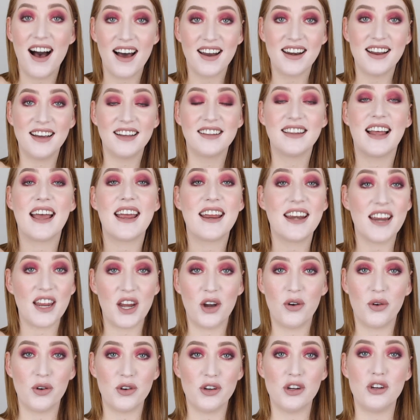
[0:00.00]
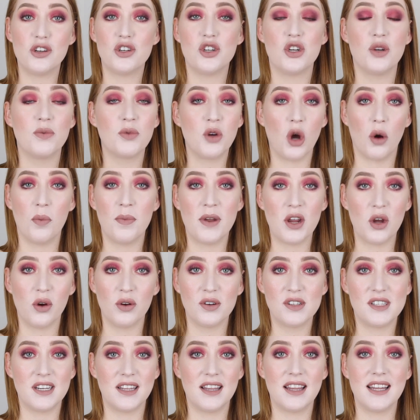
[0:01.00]
Anna Elaine here on YouTube got me
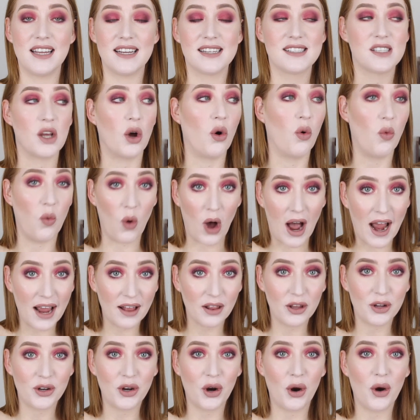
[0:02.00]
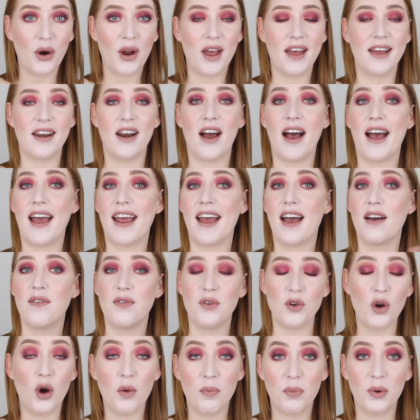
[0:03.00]
onto this a while ago and I
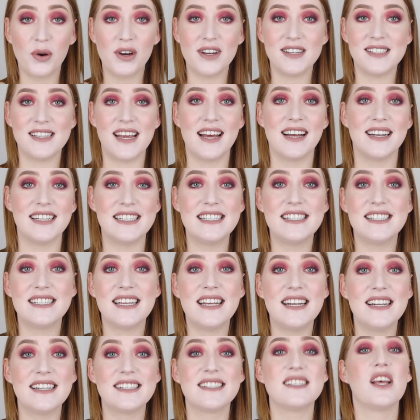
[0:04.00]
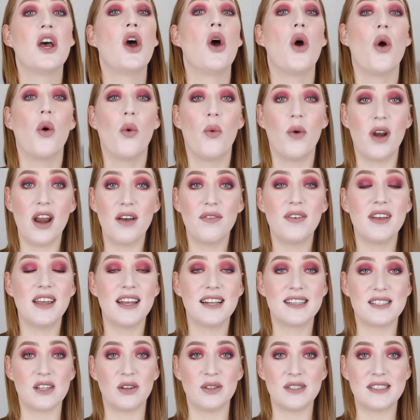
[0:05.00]
have not put it down since. Whenever
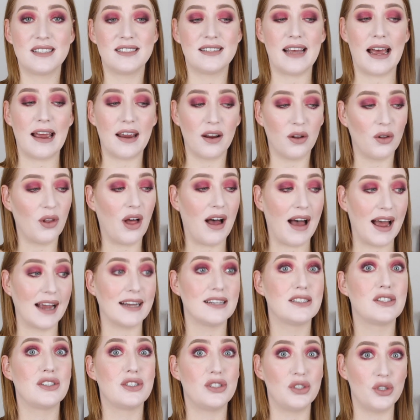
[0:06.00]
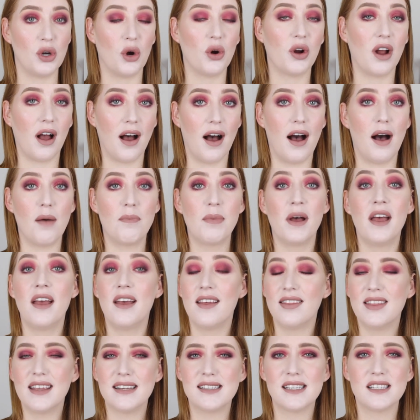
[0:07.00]
it's on sale, I stock up.
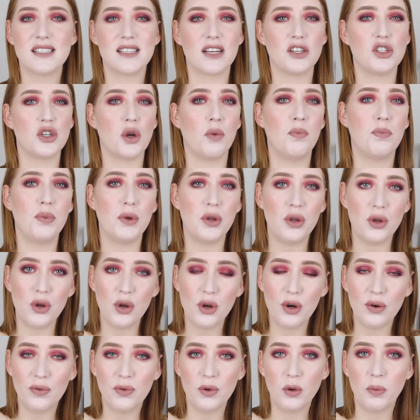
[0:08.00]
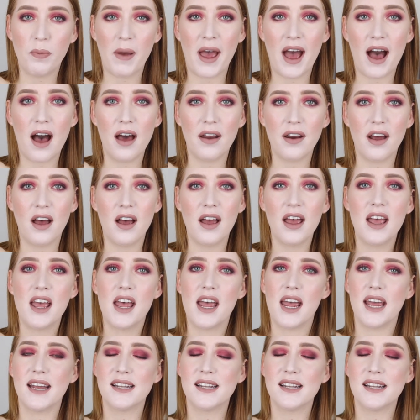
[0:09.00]
This is such a beautiful powder.